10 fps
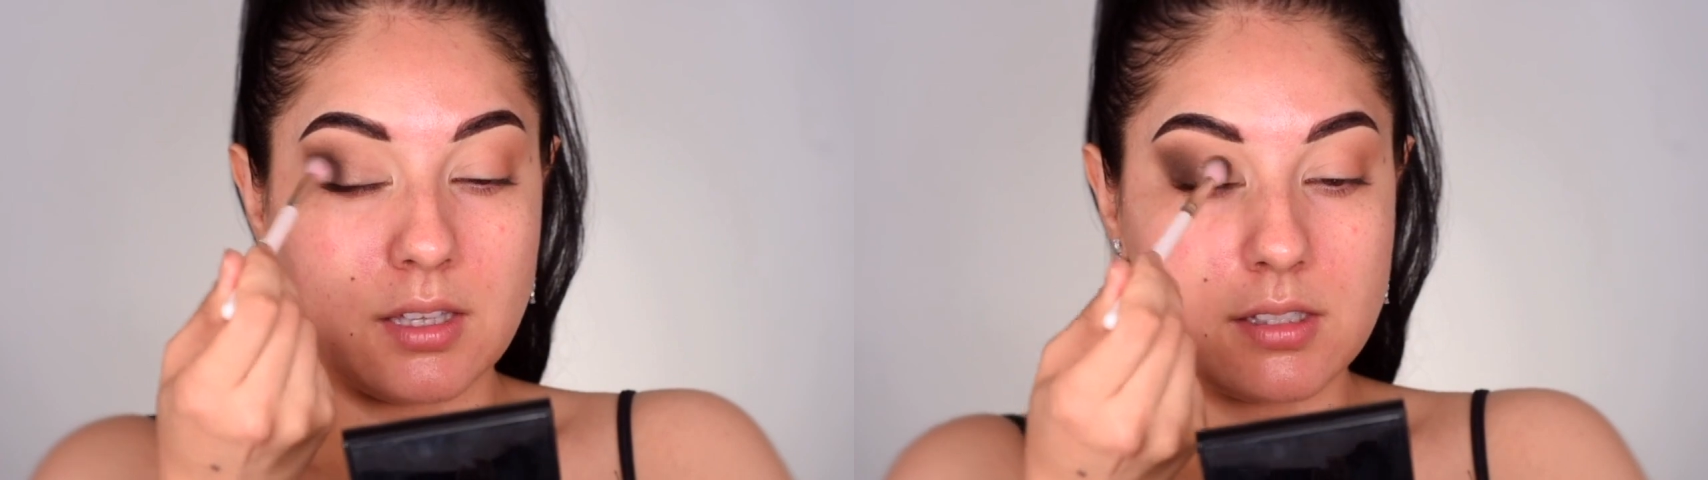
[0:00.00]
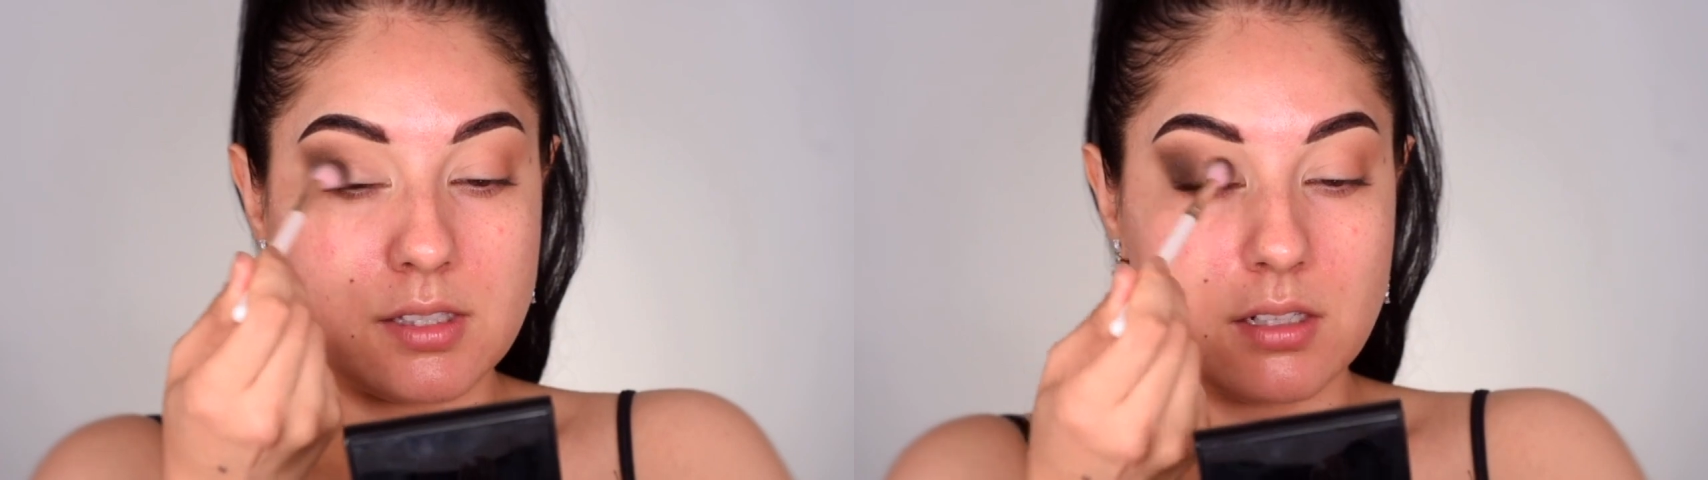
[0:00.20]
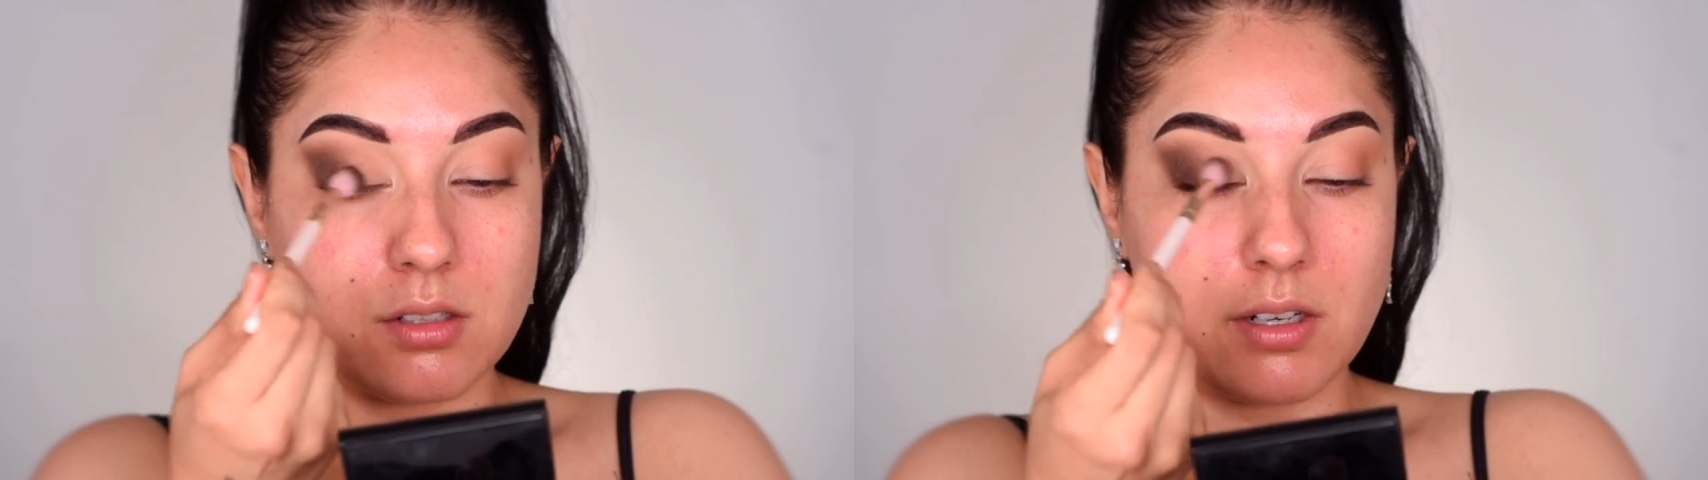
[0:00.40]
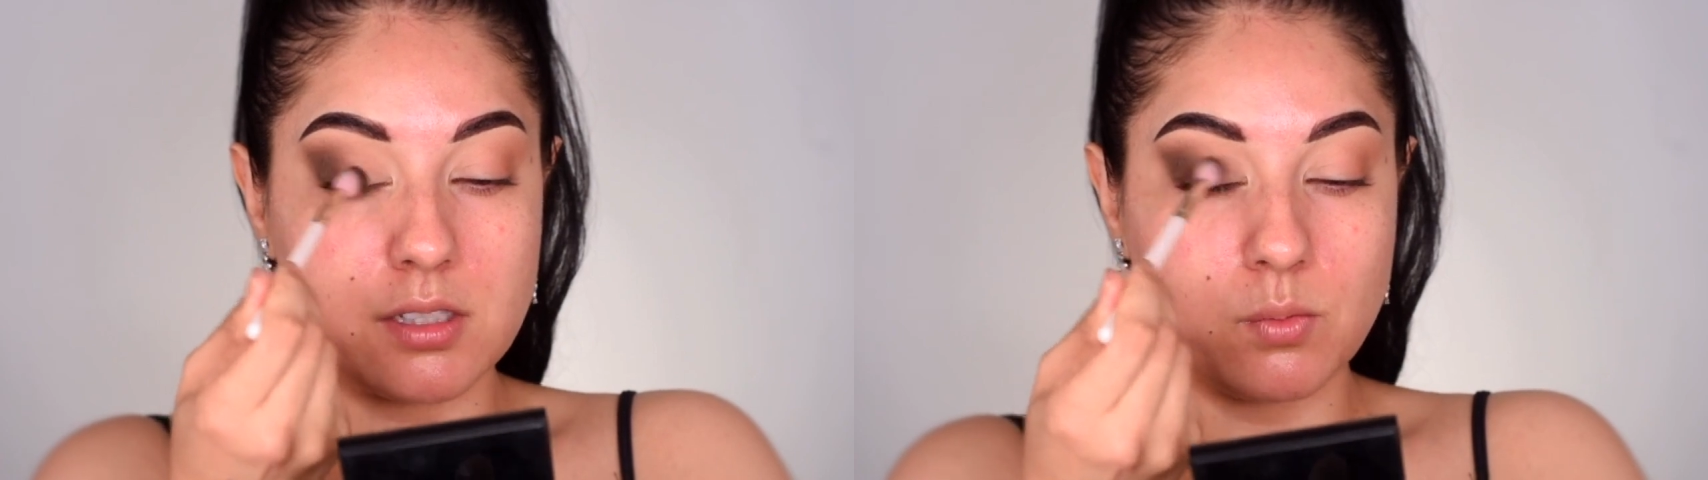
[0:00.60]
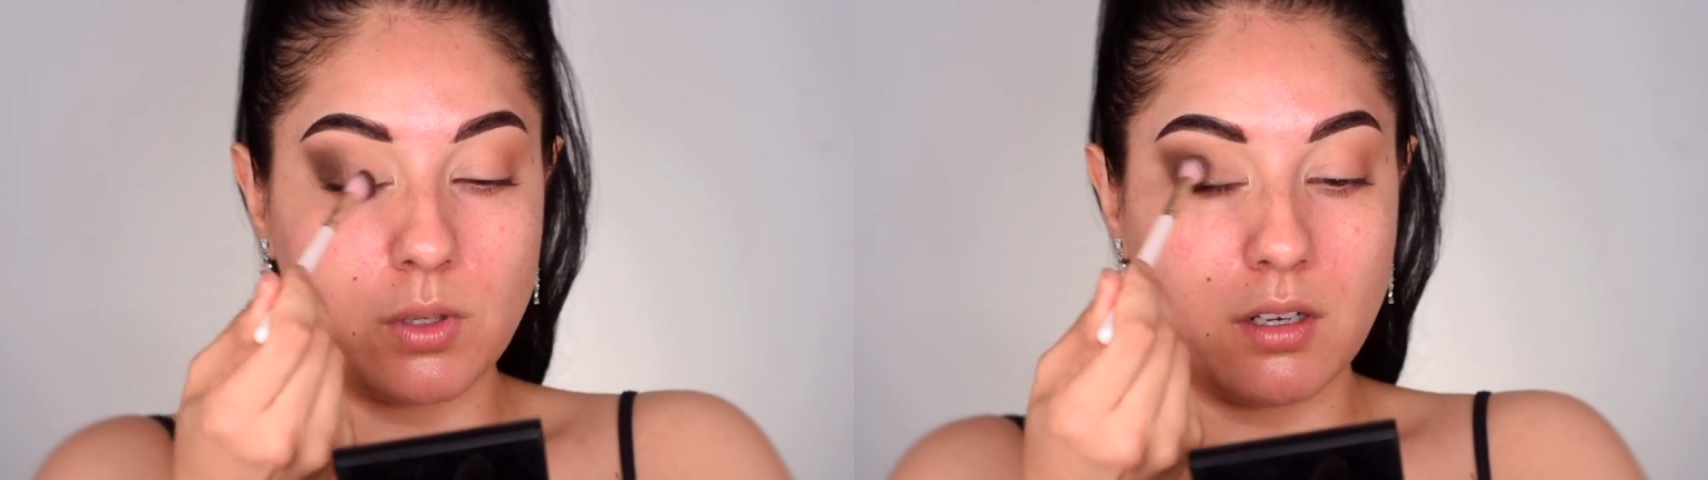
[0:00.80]
the center as
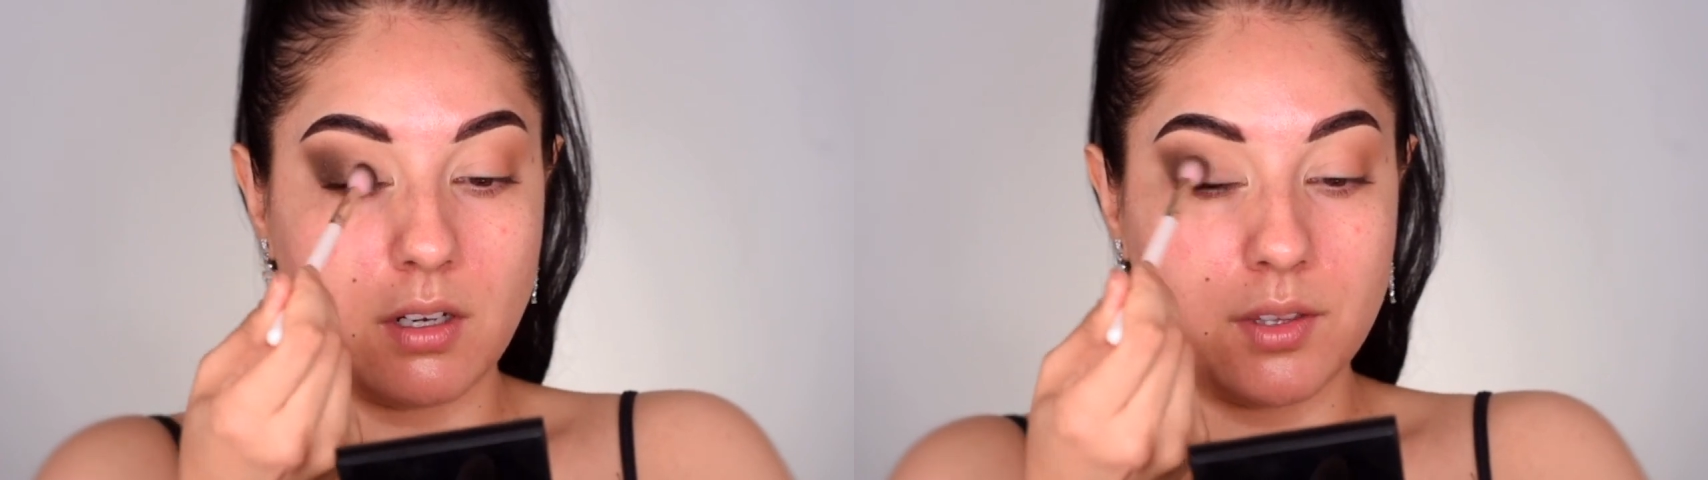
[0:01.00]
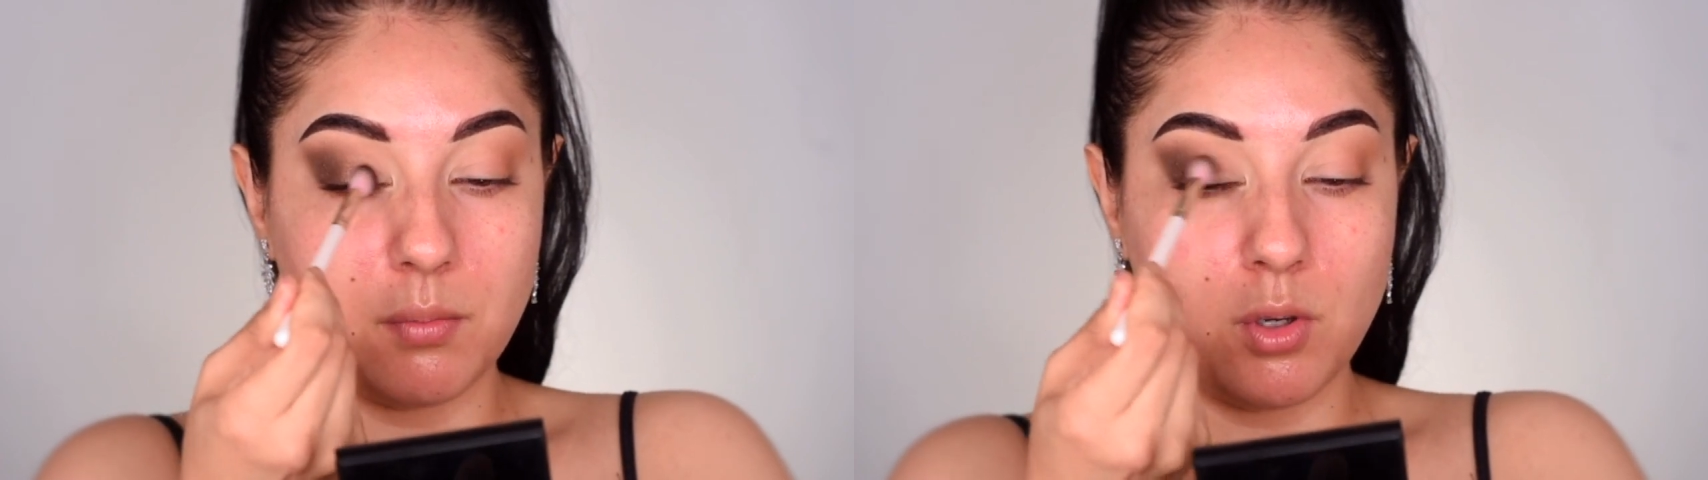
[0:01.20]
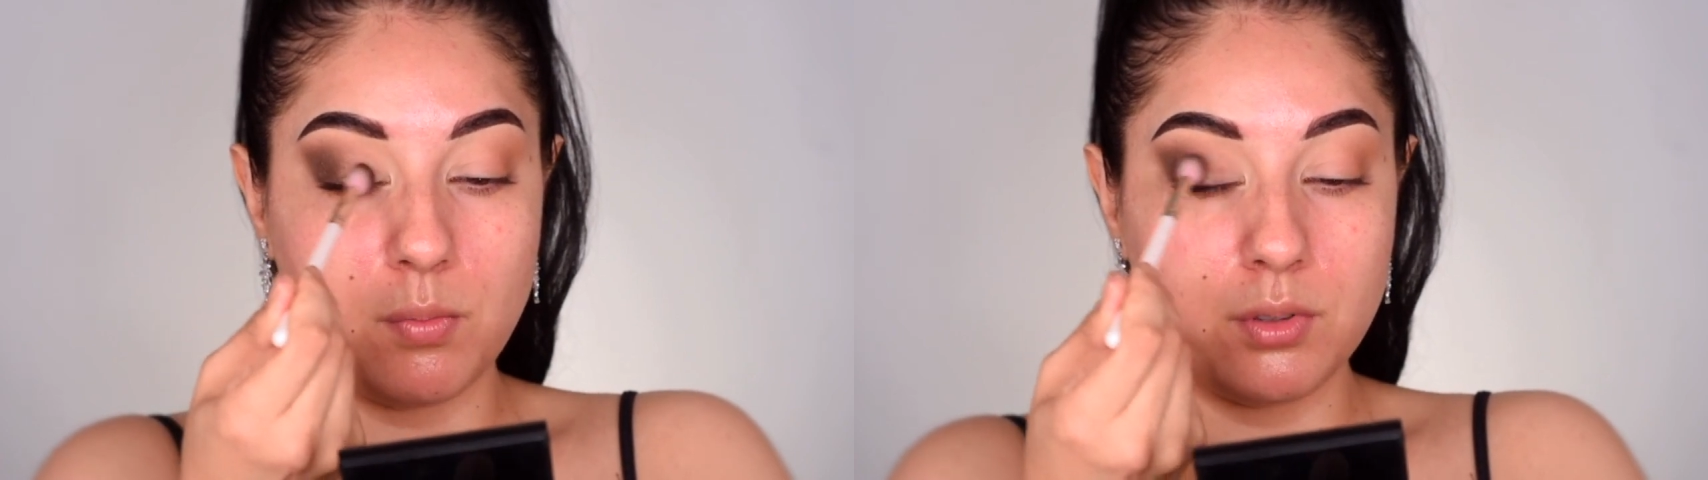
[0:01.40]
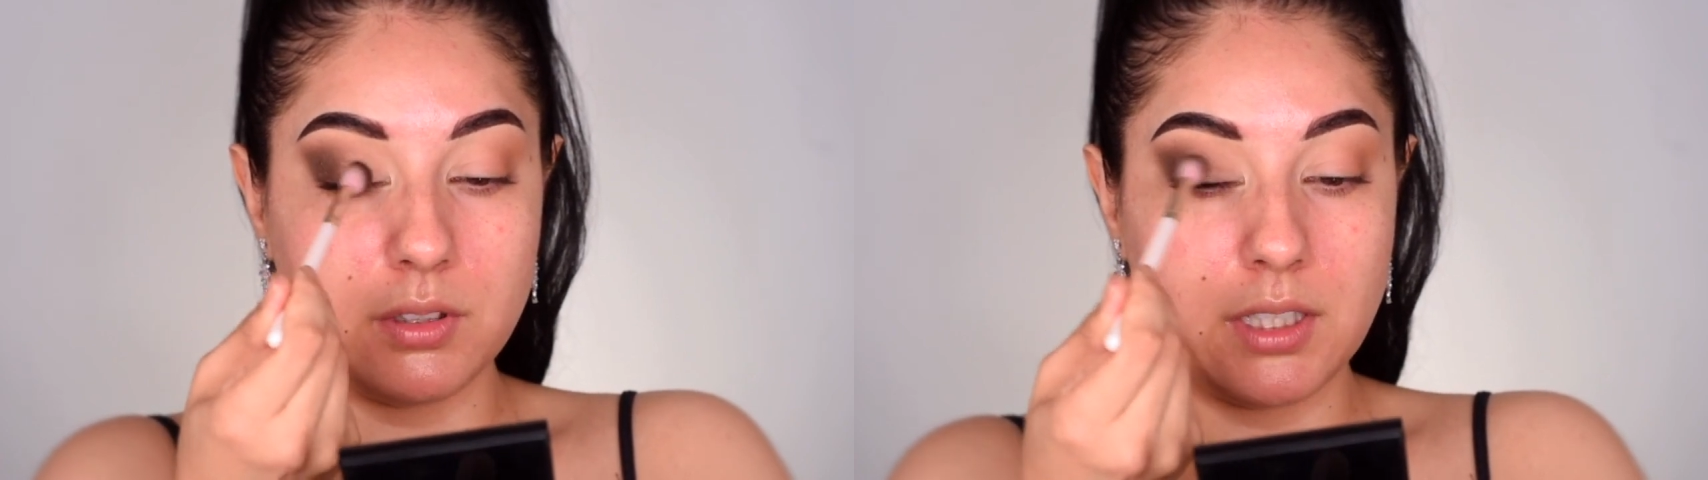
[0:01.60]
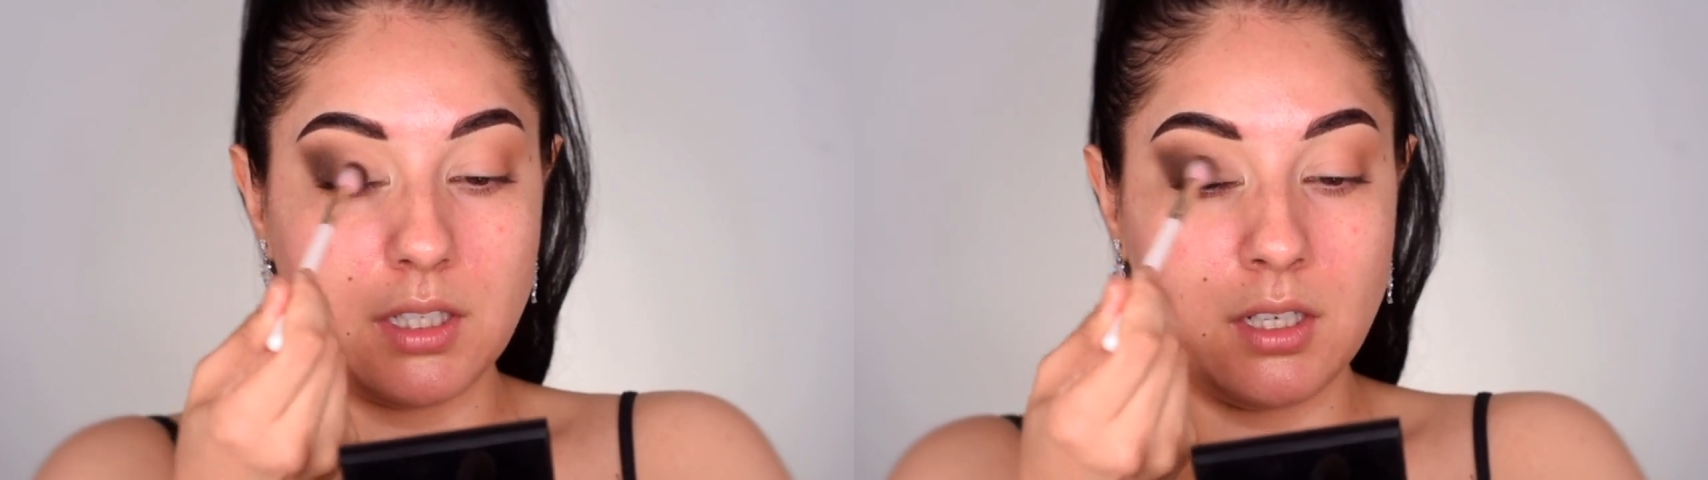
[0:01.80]
well on the mobile
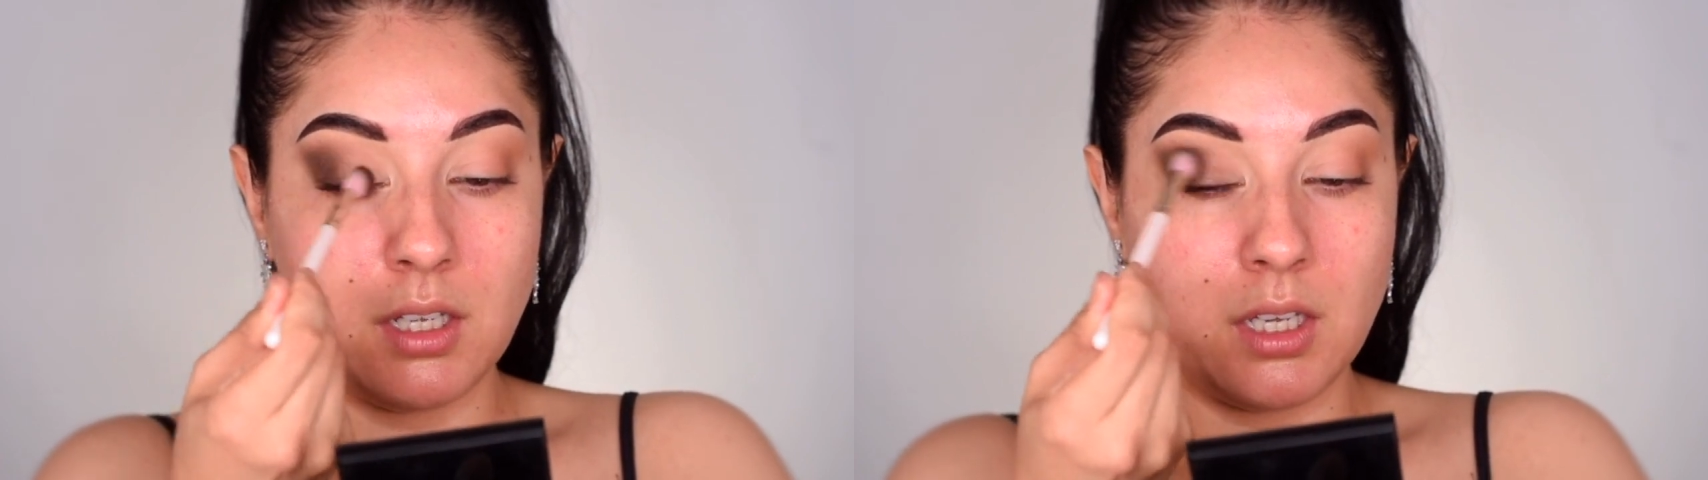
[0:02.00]
lid.